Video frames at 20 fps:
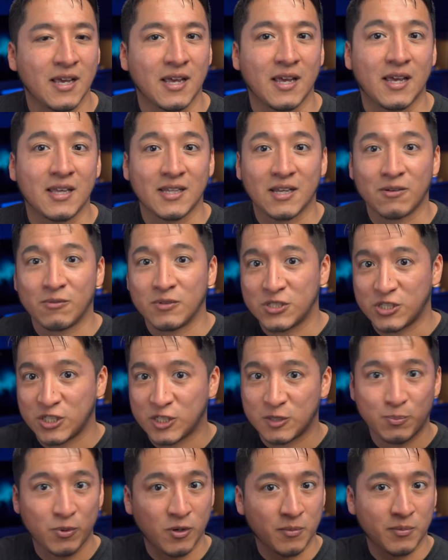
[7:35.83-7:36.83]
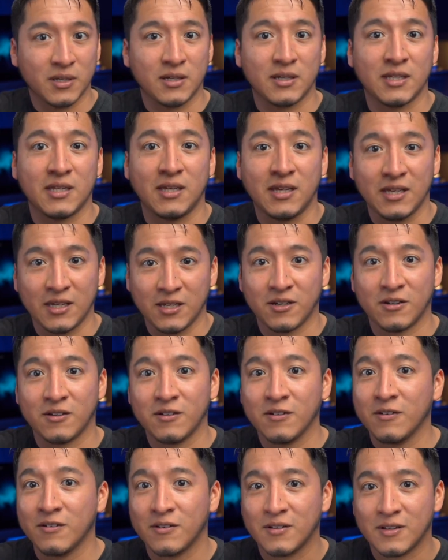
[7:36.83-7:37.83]
And that one's just permanently
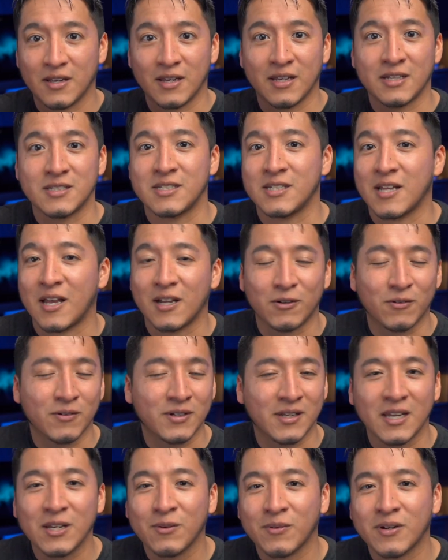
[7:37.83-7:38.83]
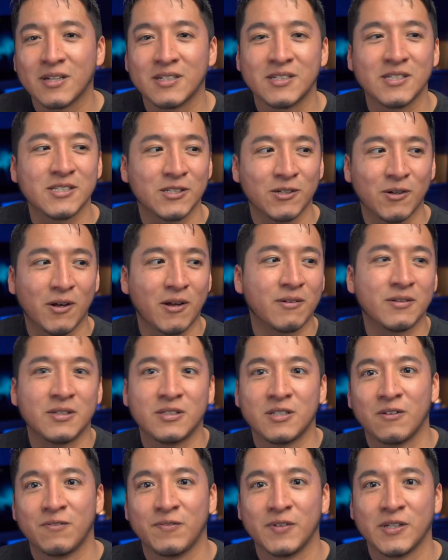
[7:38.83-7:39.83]
here. It's not going anywhere. It doesn't go out
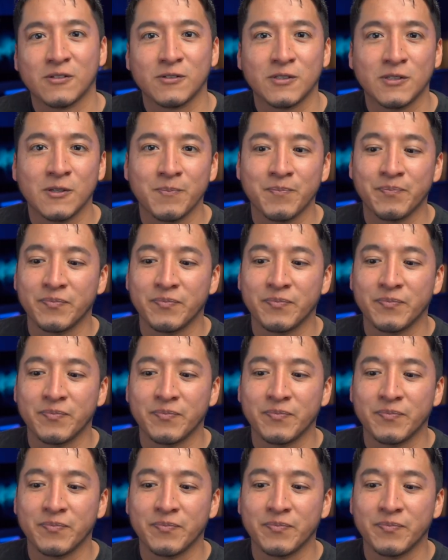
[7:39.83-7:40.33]
into the field.